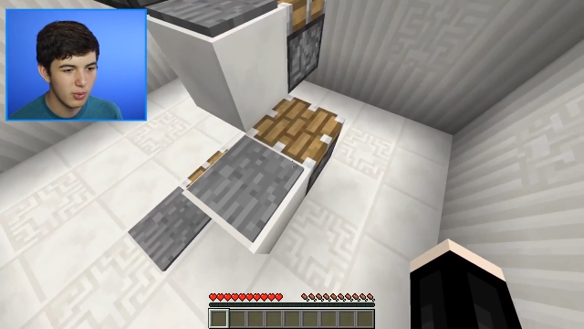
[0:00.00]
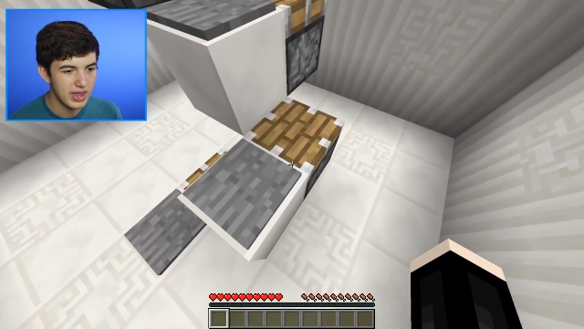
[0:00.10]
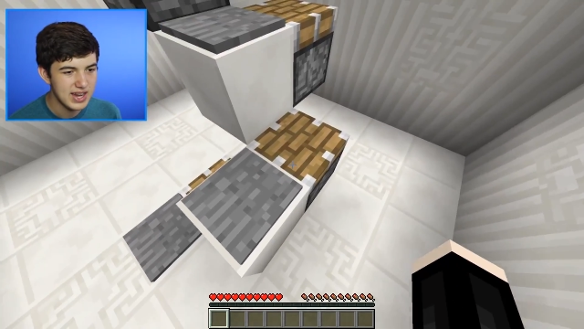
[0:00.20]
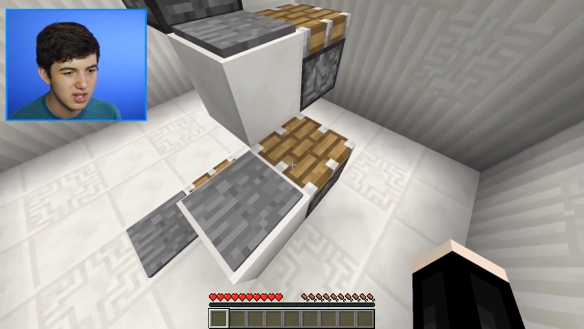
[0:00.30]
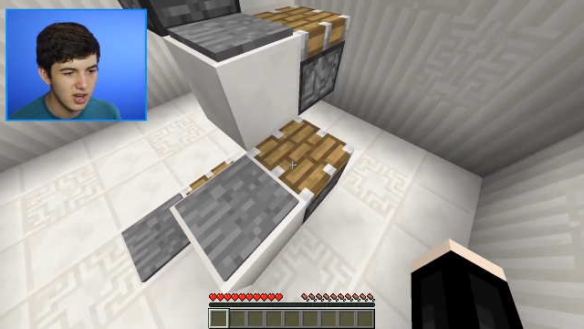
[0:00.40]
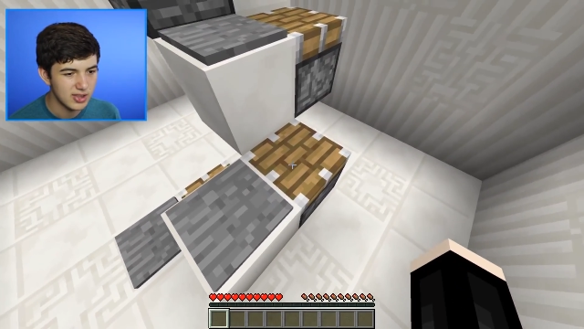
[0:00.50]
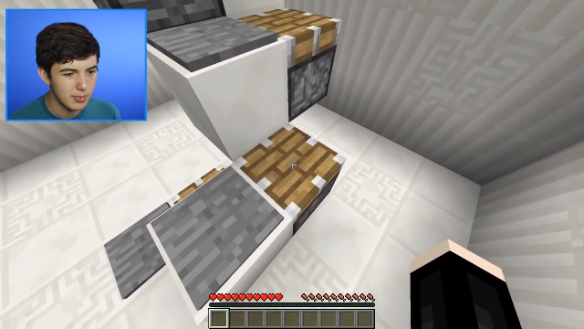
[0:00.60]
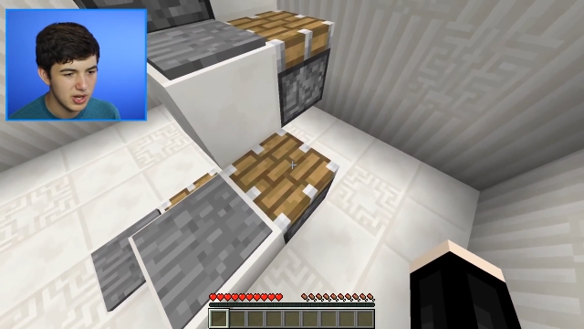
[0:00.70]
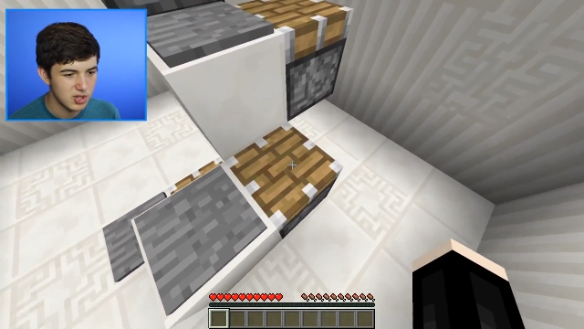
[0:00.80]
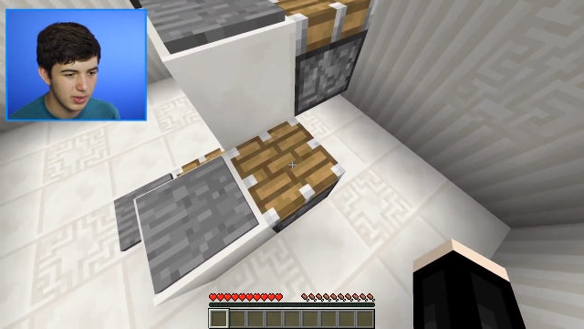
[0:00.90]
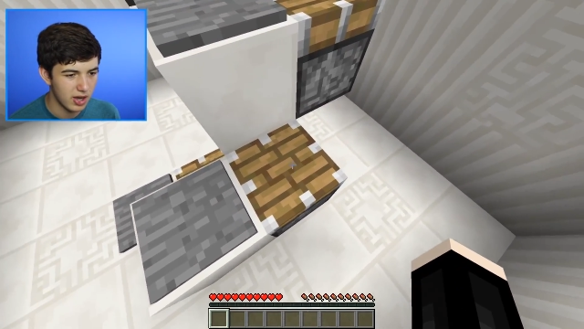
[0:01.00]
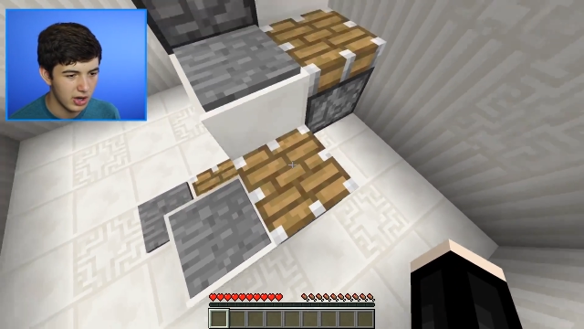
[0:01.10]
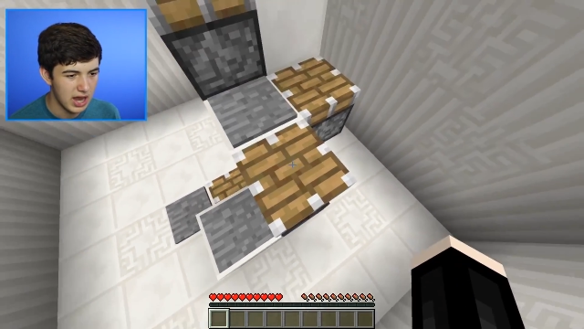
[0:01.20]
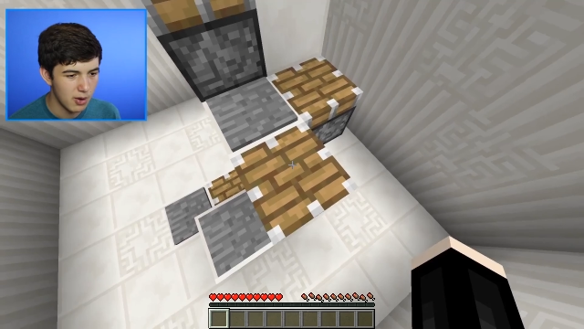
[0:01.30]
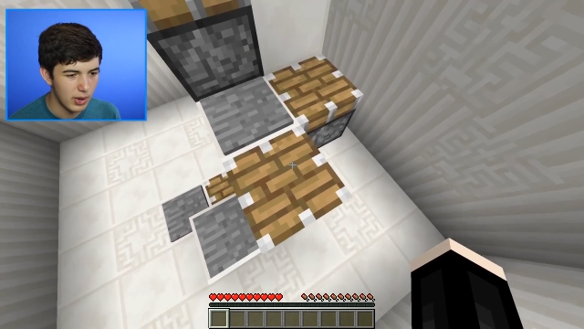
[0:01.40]
Will that turn off the pressure plate?
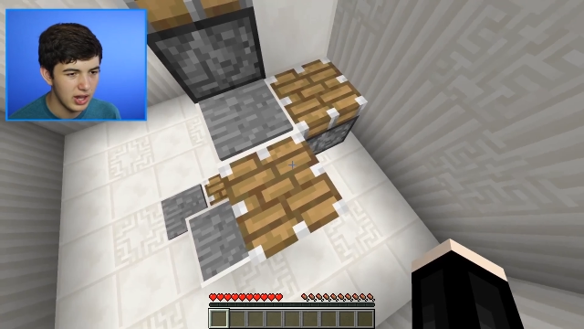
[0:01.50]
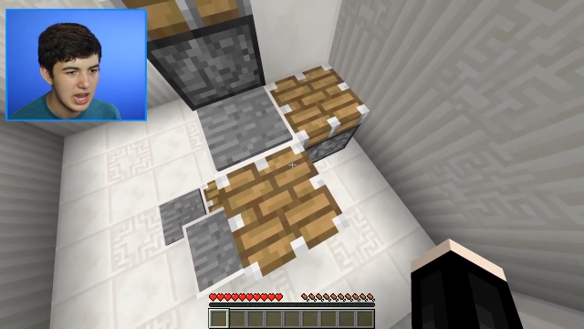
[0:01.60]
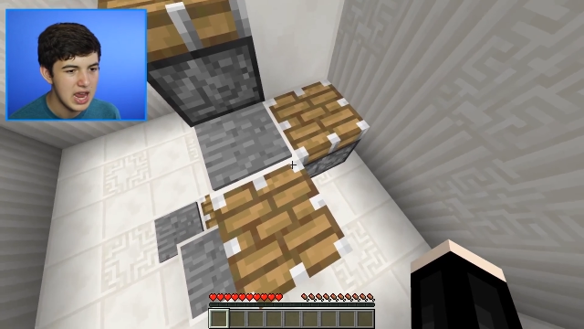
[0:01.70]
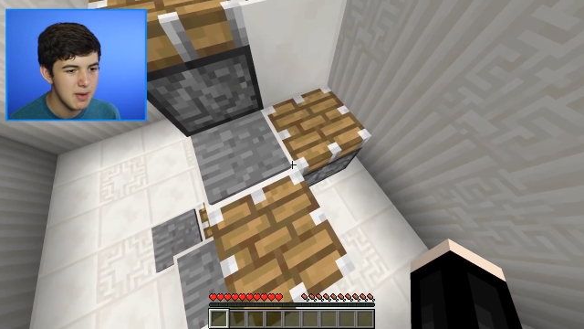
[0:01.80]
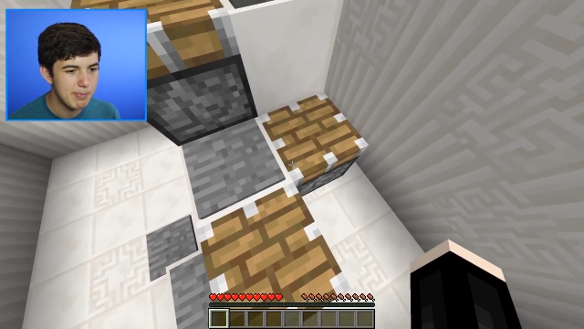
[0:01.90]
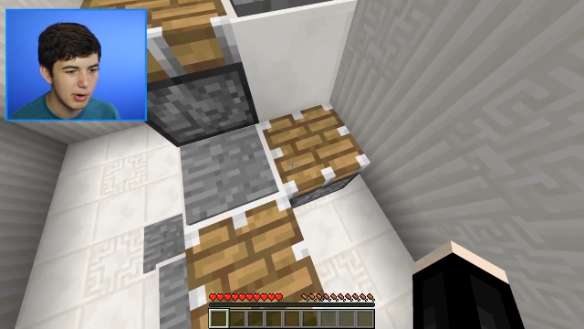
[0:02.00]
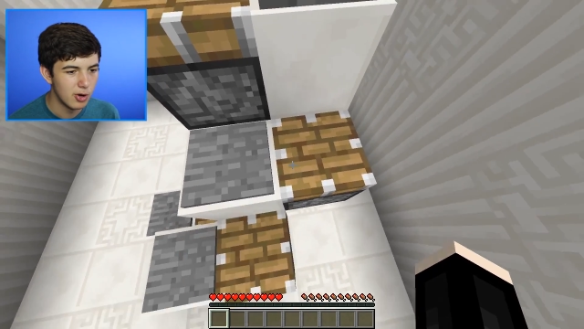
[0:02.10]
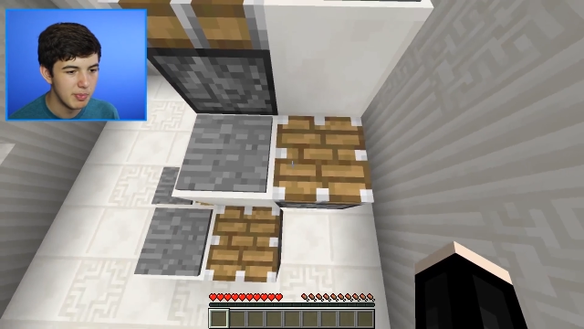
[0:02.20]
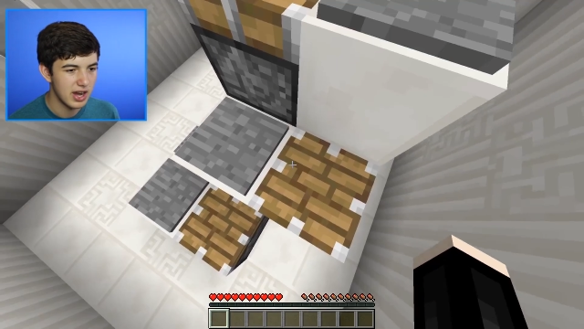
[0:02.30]
Okay, it will, and boom.